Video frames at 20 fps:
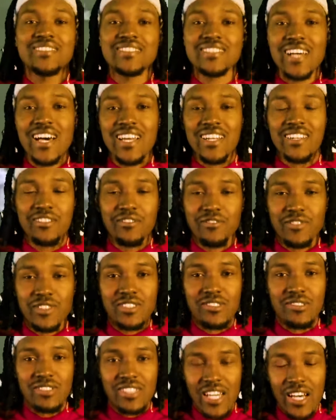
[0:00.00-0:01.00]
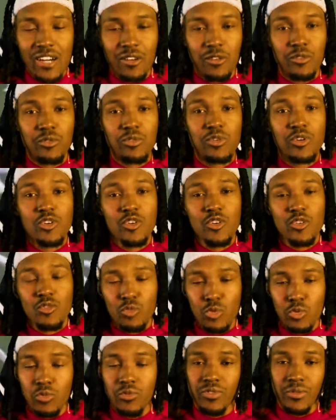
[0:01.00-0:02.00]
sign a defensive tackle
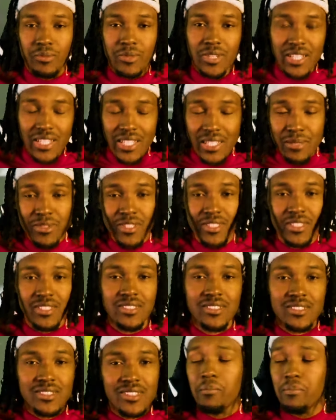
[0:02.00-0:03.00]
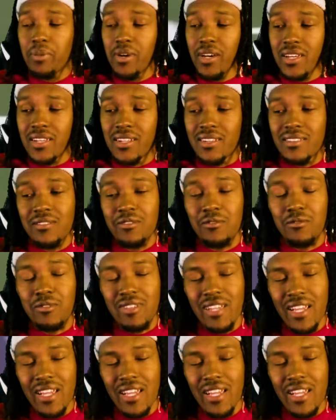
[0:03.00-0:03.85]
route from Clemson. But with